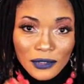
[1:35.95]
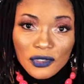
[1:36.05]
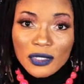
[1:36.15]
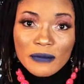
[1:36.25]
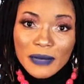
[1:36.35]

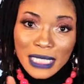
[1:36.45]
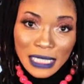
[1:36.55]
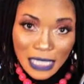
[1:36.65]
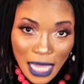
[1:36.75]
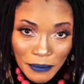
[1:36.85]
You shouldn't
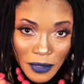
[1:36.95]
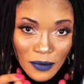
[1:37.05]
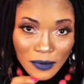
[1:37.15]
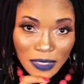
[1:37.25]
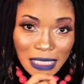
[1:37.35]
be this
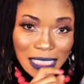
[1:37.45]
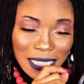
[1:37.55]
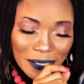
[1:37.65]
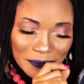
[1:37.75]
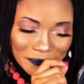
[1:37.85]
happy all the
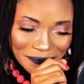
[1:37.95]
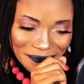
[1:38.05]
time.